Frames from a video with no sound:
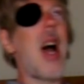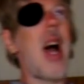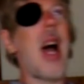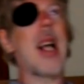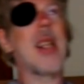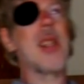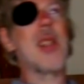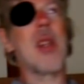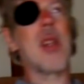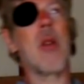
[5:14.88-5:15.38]

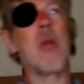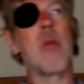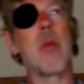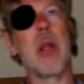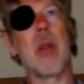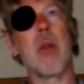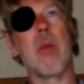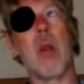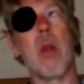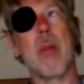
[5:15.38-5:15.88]
has no
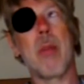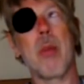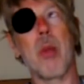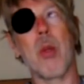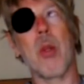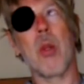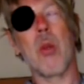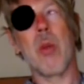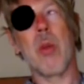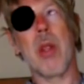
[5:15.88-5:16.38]
real
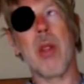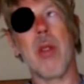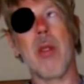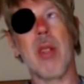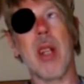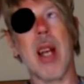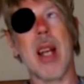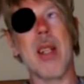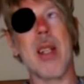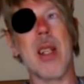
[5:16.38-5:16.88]
rapport with the
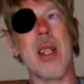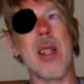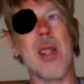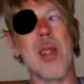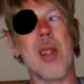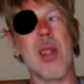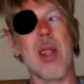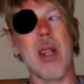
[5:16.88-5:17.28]
dandies.